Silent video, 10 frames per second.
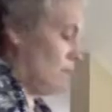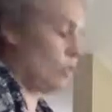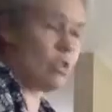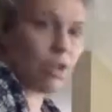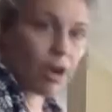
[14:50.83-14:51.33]

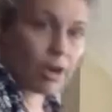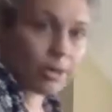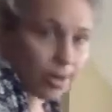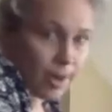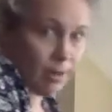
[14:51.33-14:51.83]
just
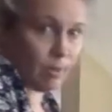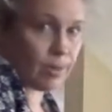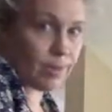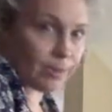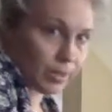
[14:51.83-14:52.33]
hard
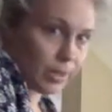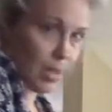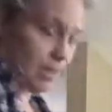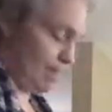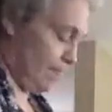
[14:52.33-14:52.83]
ground,
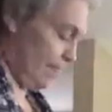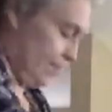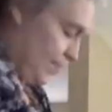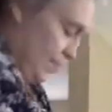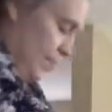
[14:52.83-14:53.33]
really.
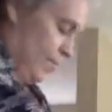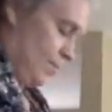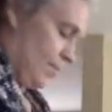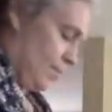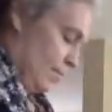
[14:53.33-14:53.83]

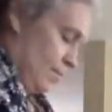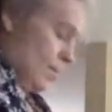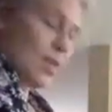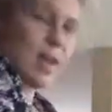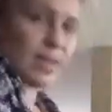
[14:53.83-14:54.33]

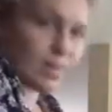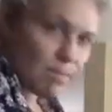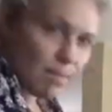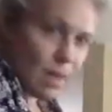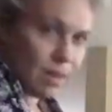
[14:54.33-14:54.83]
Not
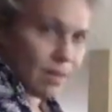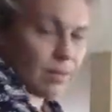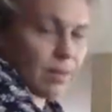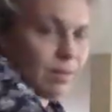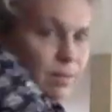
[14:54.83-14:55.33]

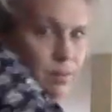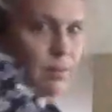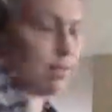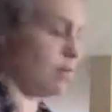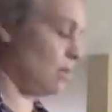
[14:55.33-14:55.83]
cement
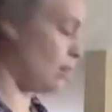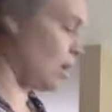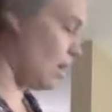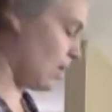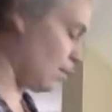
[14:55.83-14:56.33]

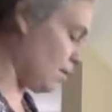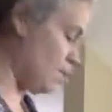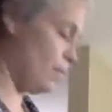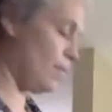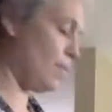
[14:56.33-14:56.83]
hard,
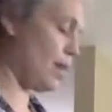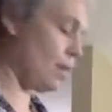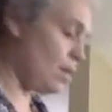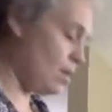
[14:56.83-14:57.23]
but